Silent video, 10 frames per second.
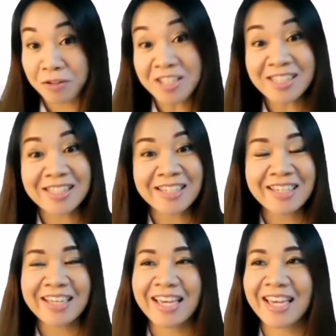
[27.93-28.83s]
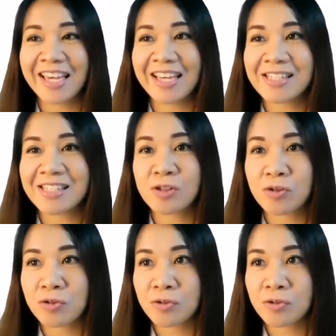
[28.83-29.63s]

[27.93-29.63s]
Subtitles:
first is to